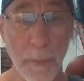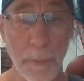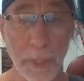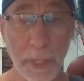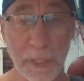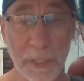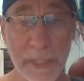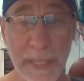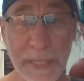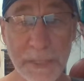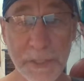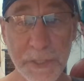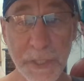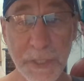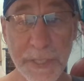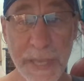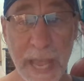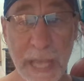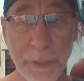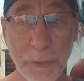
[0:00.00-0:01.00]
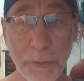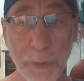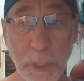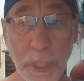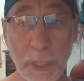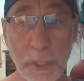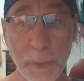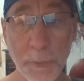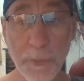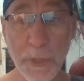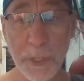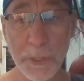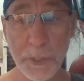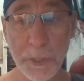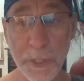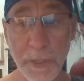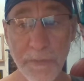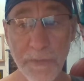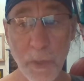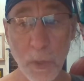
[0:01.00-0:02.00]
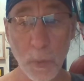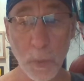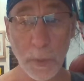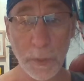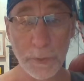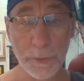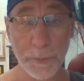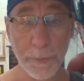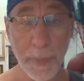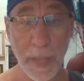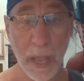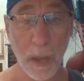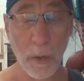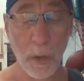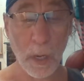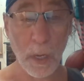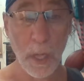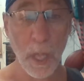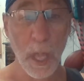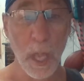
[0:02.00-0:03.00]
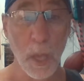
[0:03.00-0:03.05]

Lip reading: because that's the natural expression of their will to power.